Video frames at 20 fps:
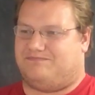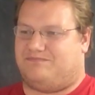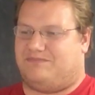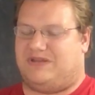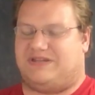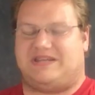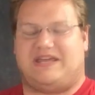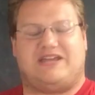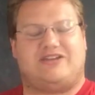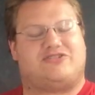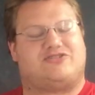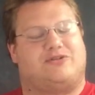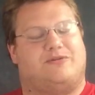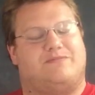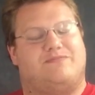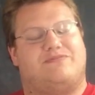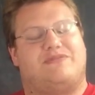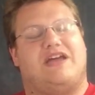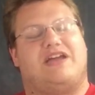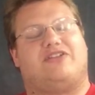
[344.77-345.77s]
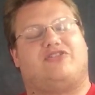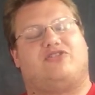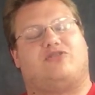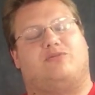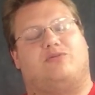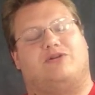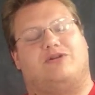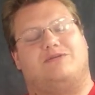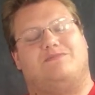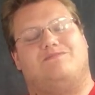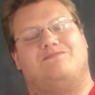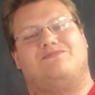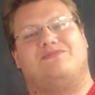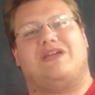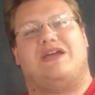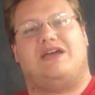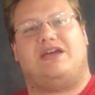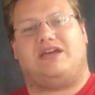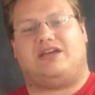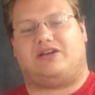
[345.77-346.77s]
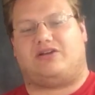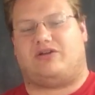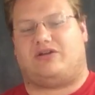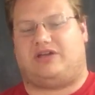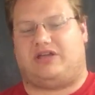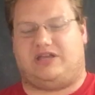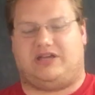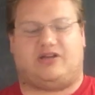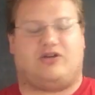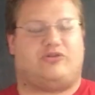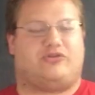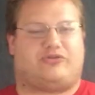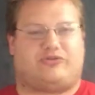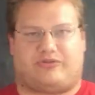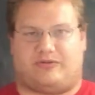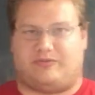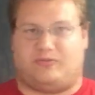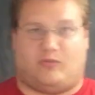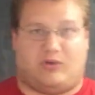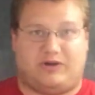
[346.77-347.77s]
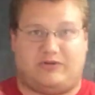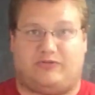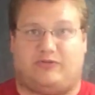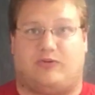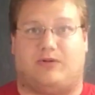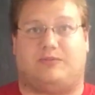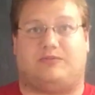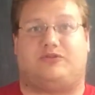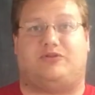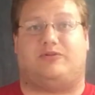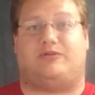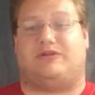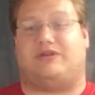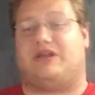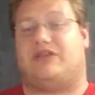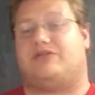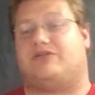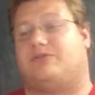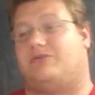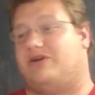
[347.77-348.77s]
Potential, that's the word. It goes from one form to another,